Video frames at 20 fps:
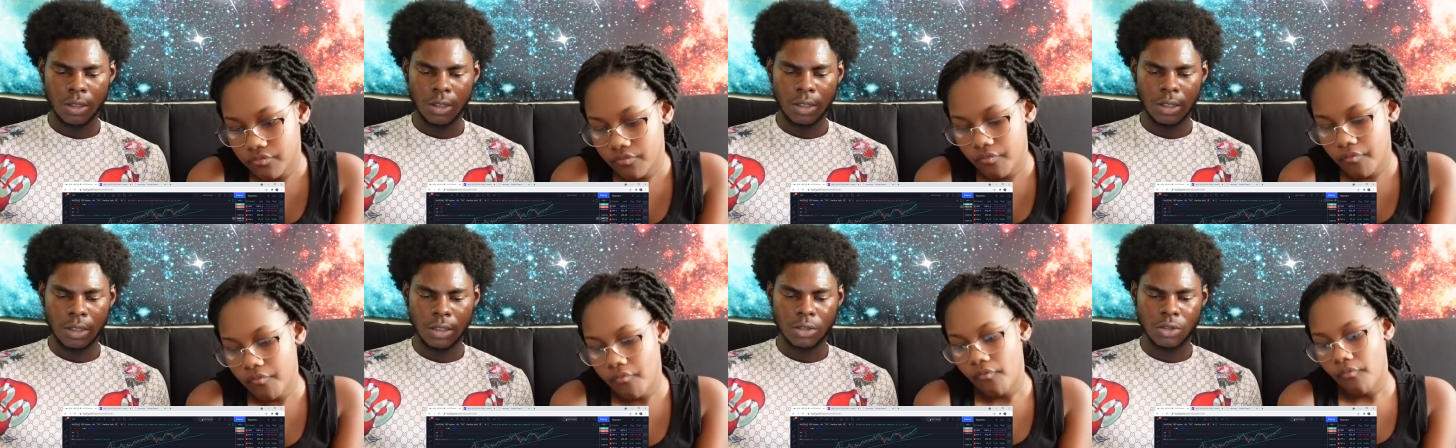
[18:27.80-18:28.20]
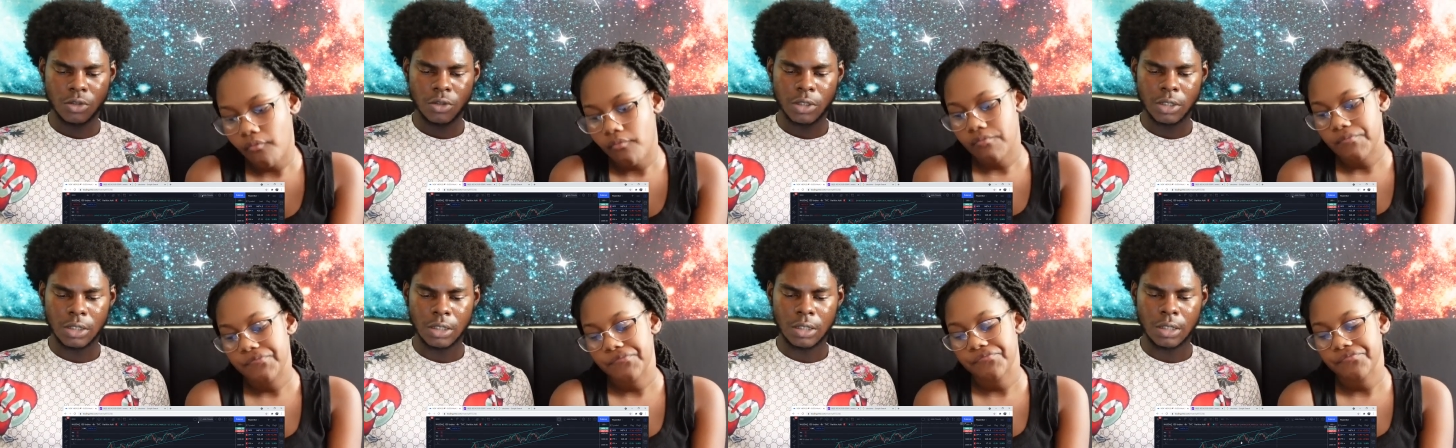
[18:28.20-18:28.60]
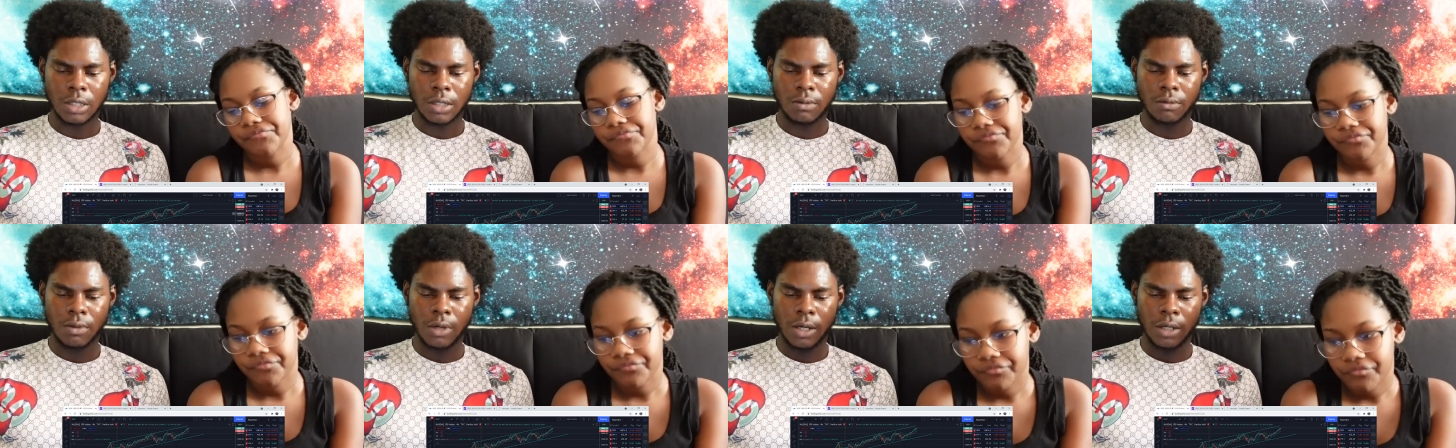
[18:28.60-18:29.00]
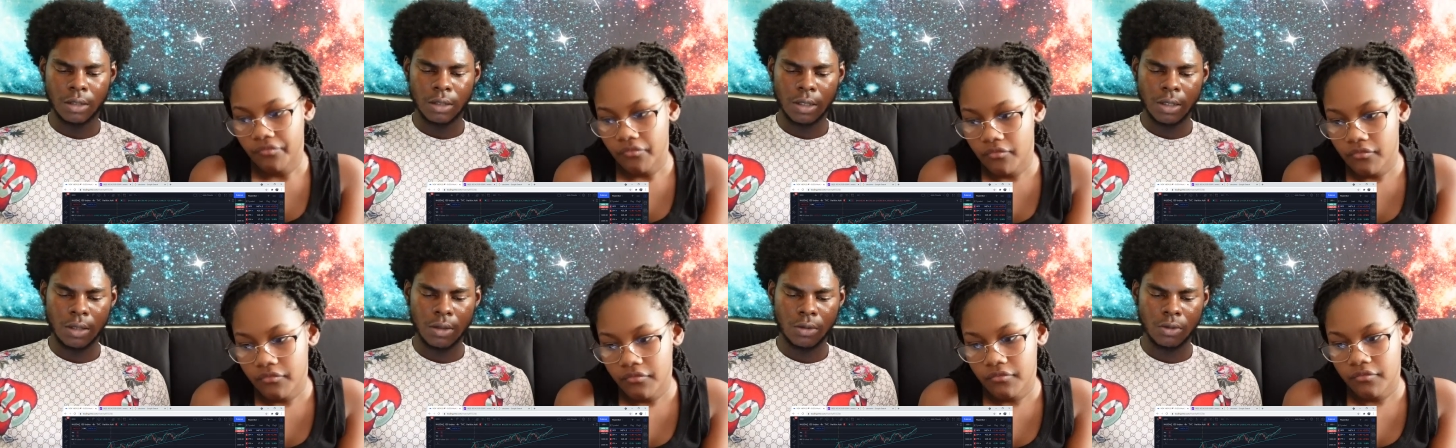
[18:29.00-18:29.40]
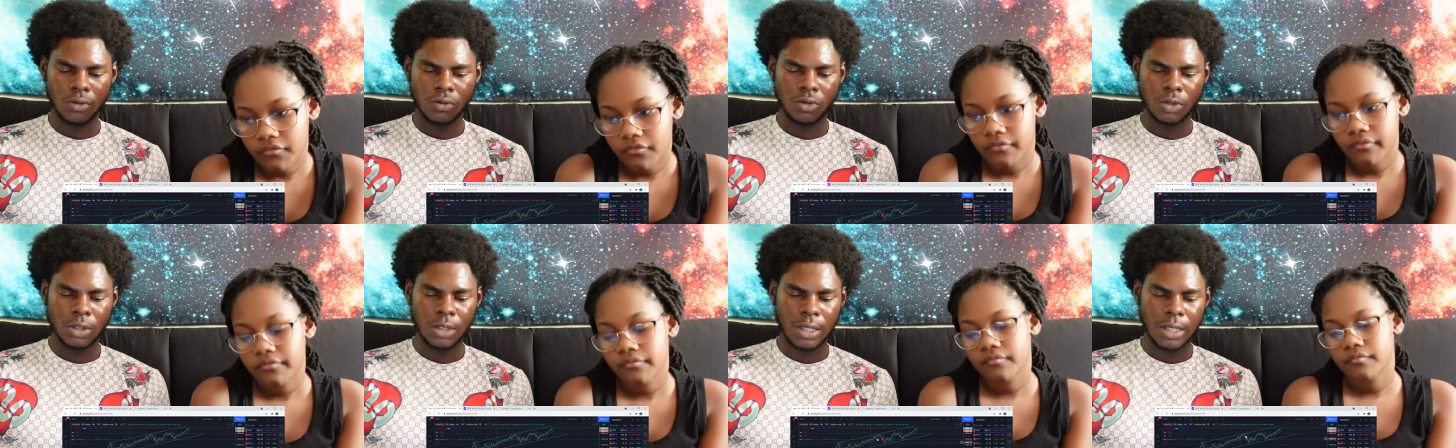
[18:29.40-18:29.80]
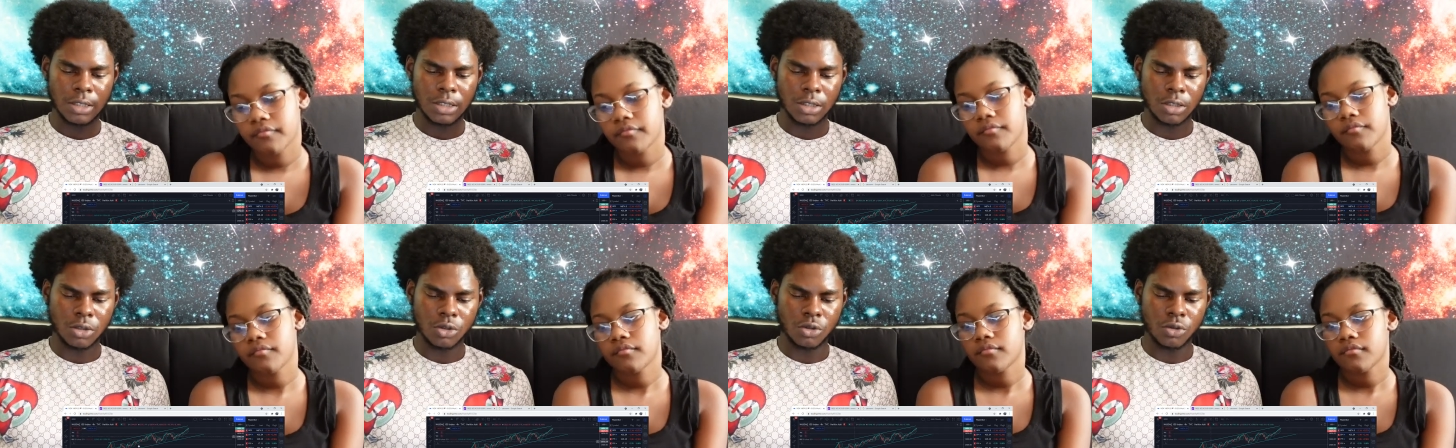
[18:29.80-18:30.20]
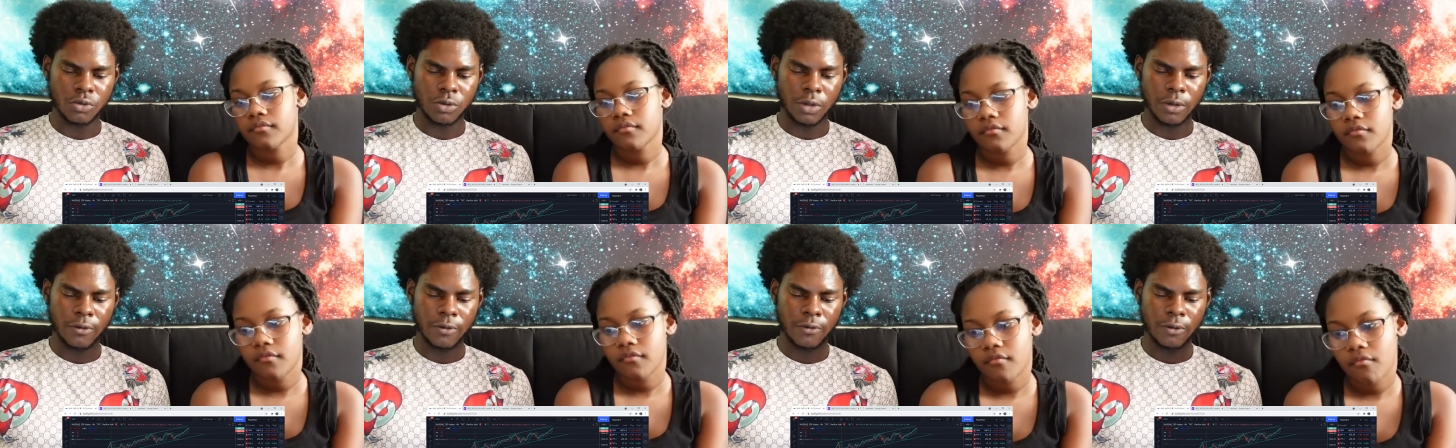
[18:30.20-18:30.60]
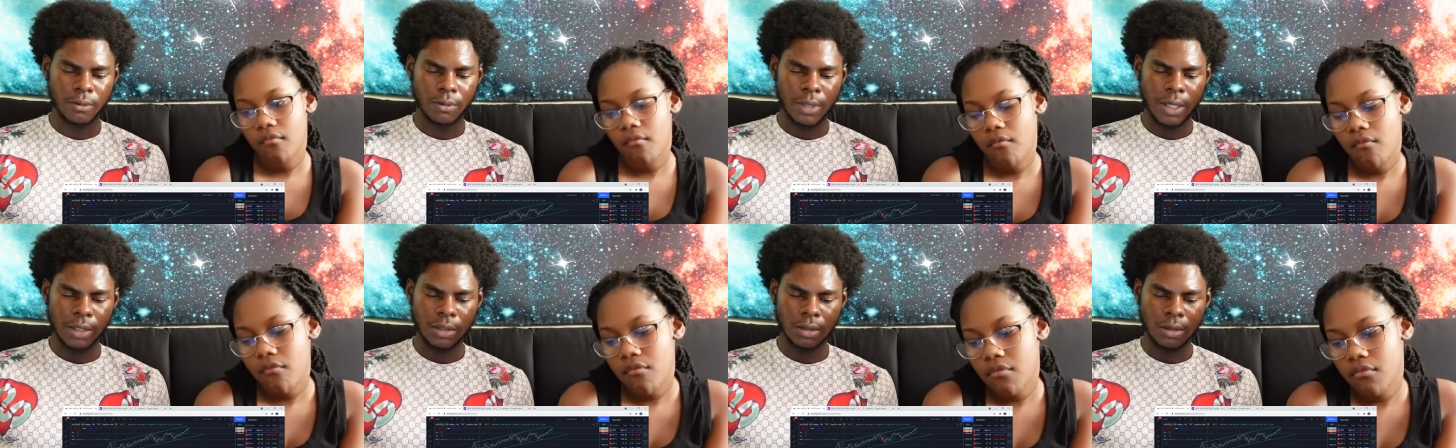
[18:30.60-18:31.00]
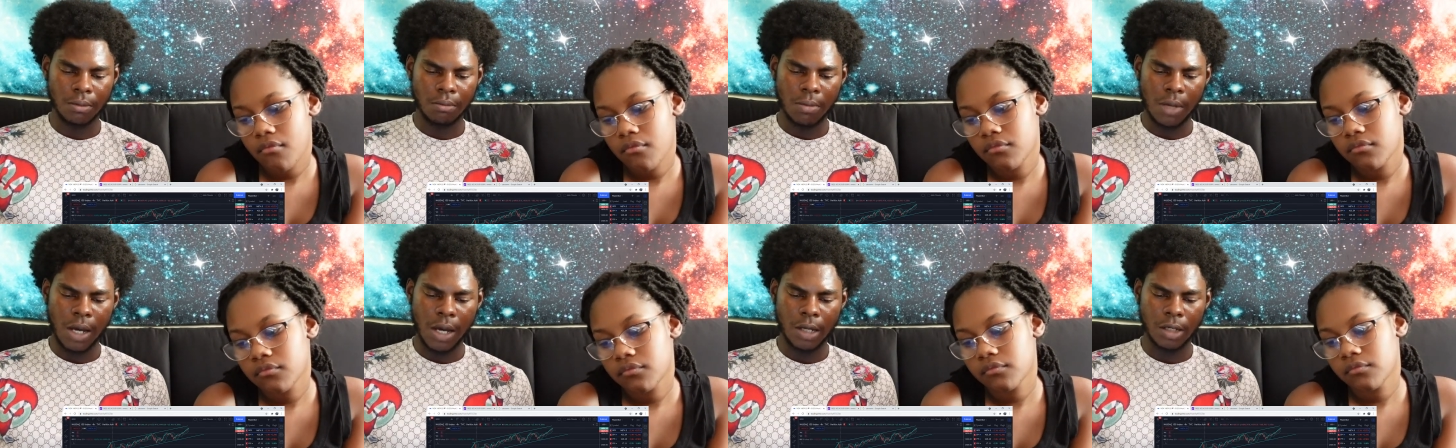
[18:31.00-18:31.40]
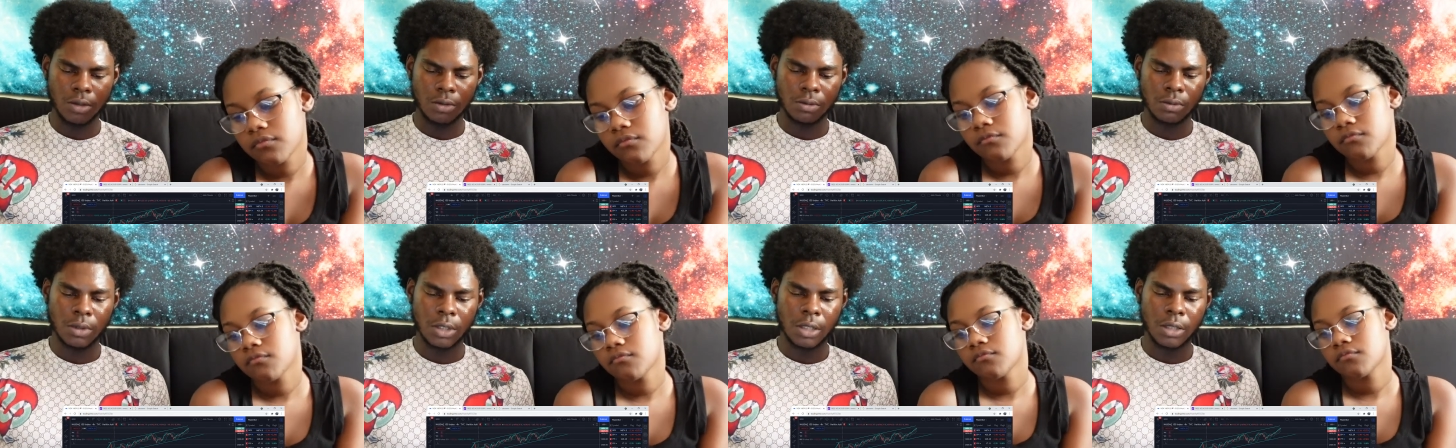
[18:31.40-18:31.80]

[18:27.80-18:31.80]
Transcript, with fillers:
Speaker 1: And it's trending up right now. You see I just drew it from like the bottom